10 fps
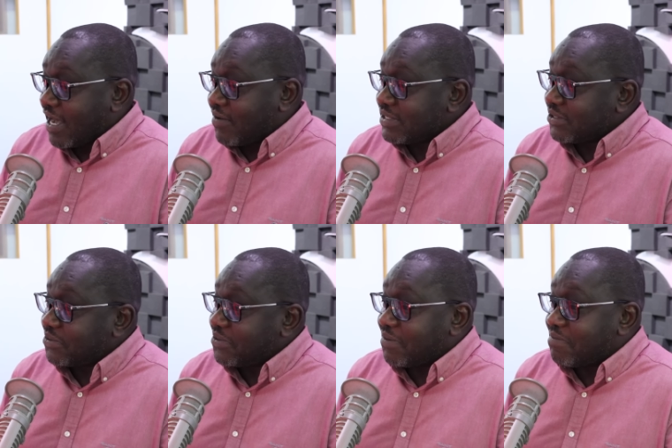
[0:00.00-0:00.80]
I want you
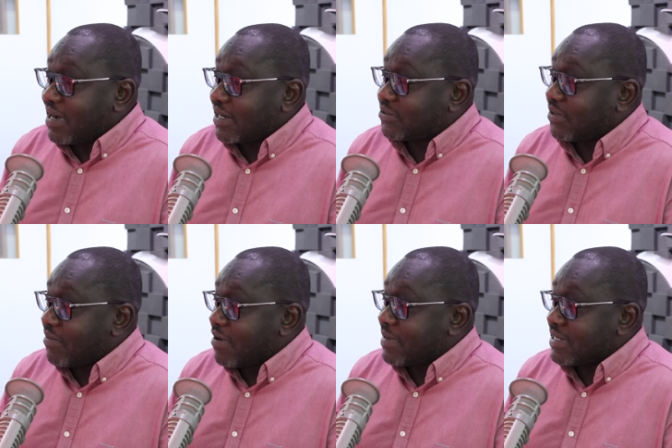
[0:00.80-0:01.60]
to go back to
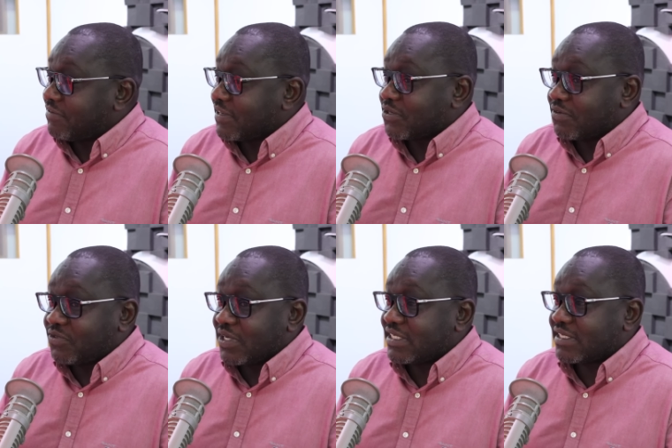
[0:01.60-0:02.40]
our manifesto of
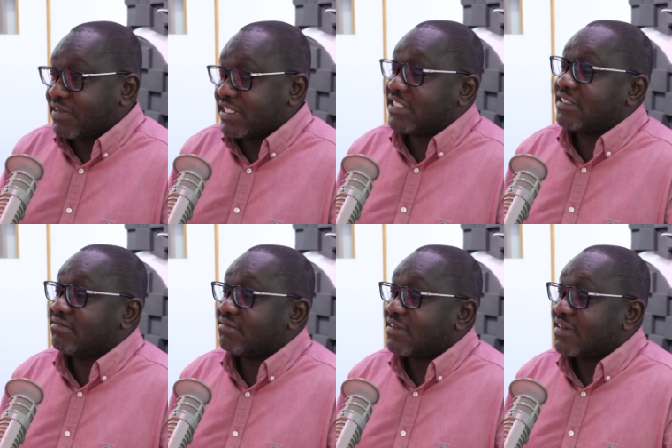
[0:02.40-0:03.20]
2017.
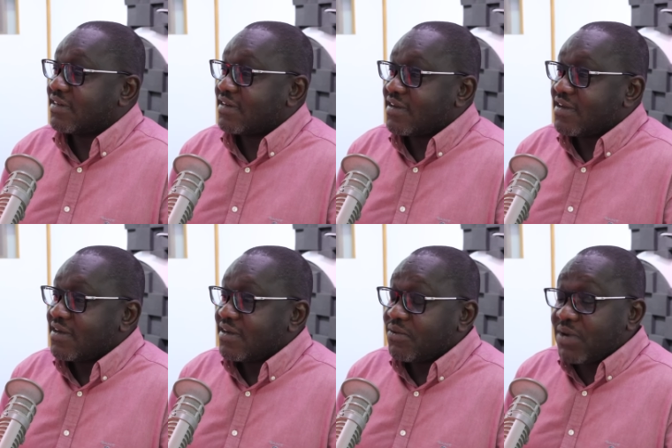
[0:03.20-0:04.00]
Mm
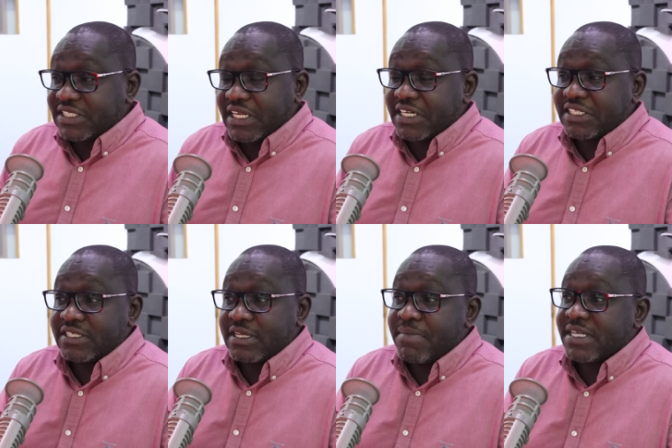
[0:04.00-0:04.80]
-hmm. We actually
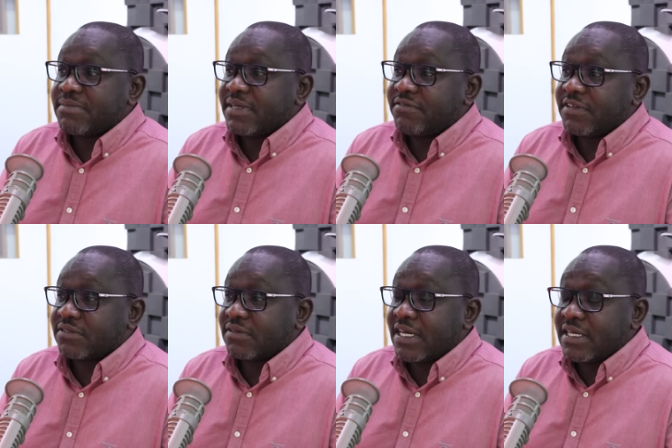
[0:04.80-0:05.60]
rated the best
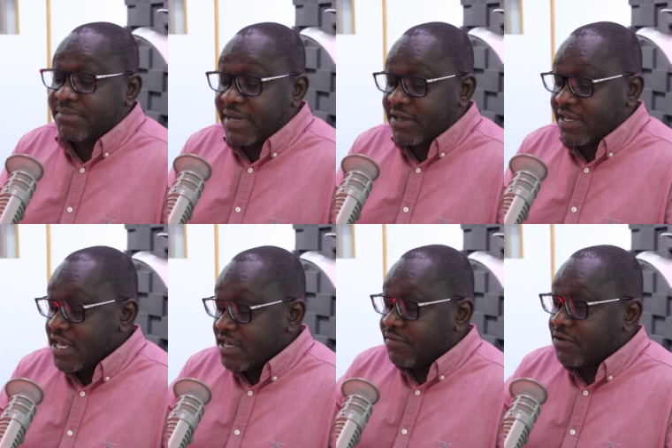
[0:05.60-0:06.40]
manifesto. And by the way,
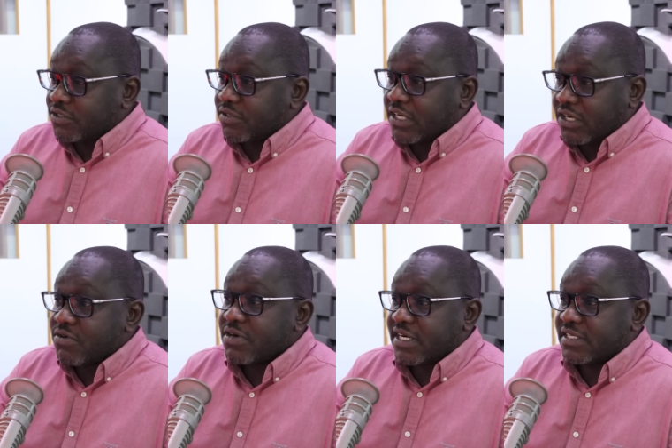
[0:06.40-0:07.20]
if you go to the
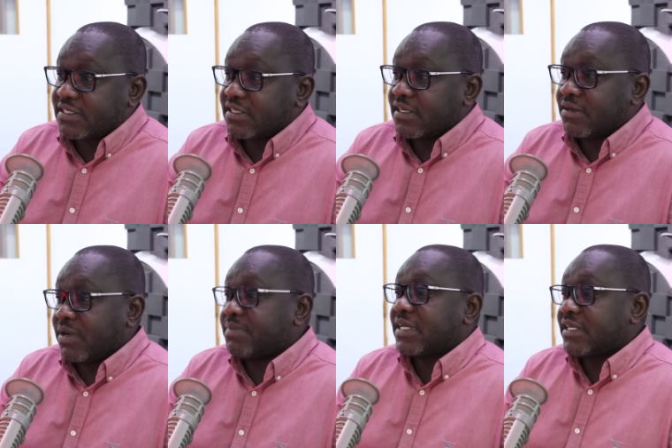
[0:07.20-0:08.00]
Congress uh,
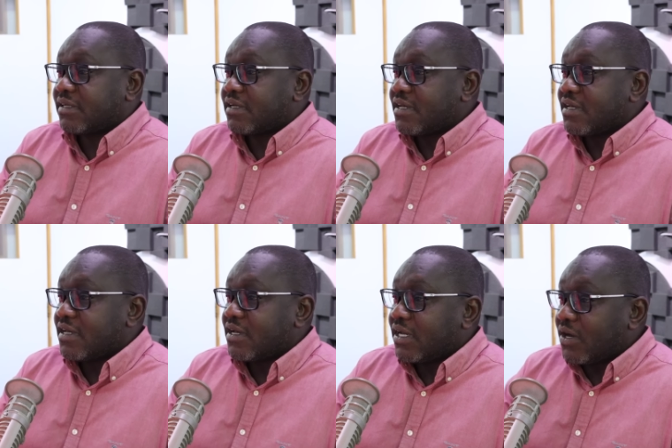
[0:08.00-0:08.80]
website,
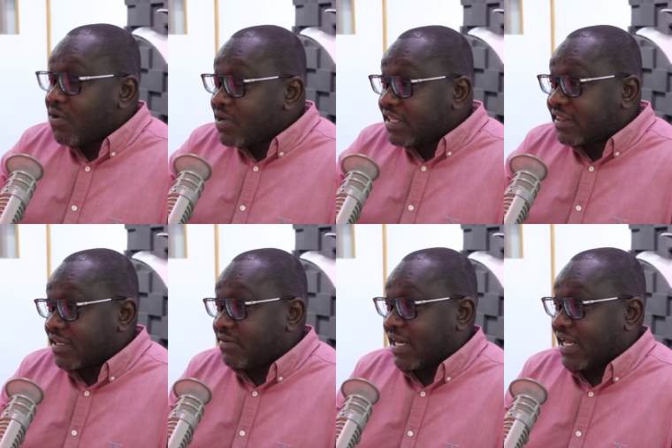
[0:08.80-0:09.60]
only
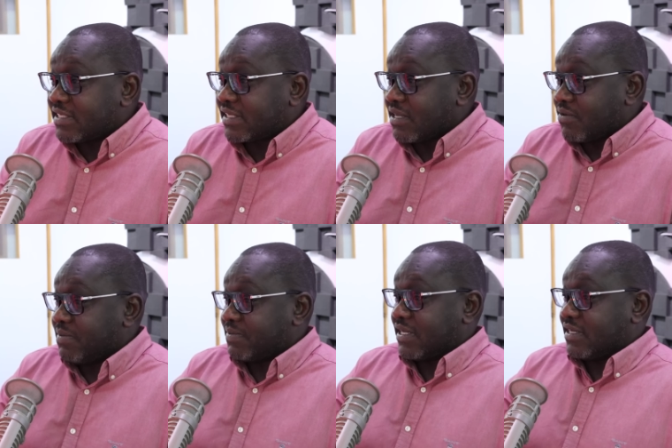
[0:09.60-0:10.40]
Third Way Alliance Kenya
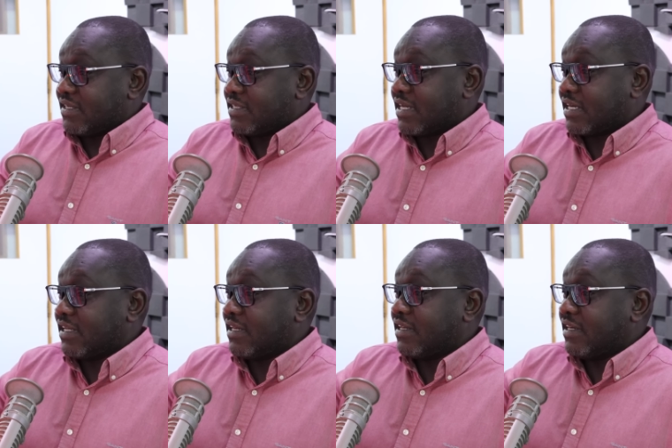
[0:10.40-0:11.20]
website is
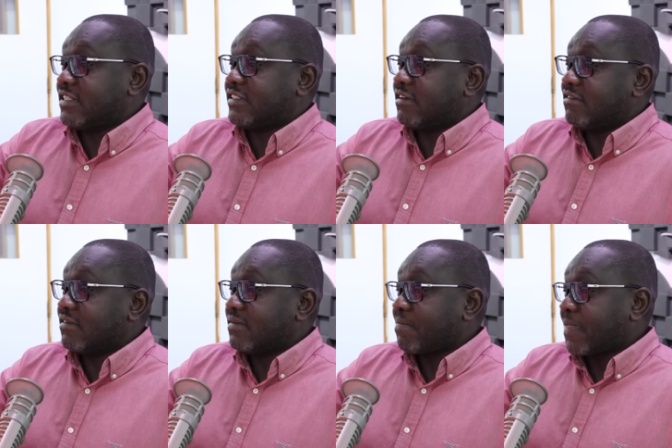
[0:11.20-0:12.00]
actually listed
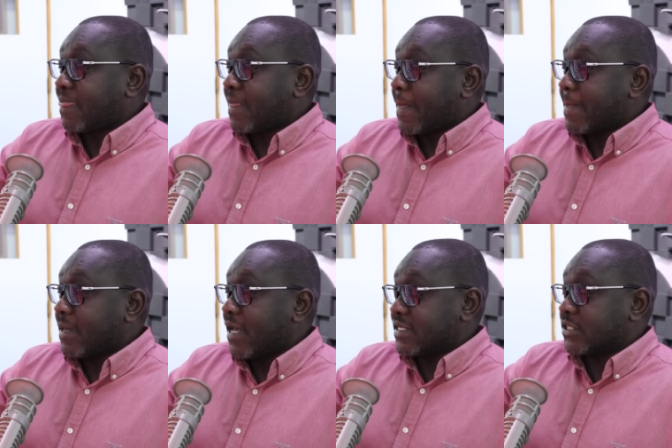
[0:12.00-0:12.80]

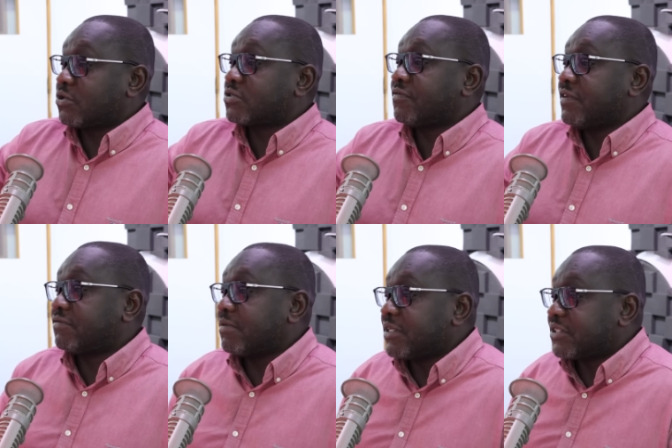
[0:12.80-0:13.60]
as a source of
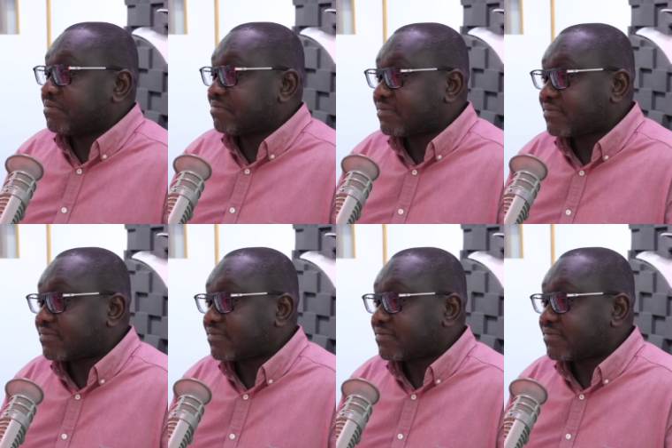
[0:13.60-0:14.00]
information.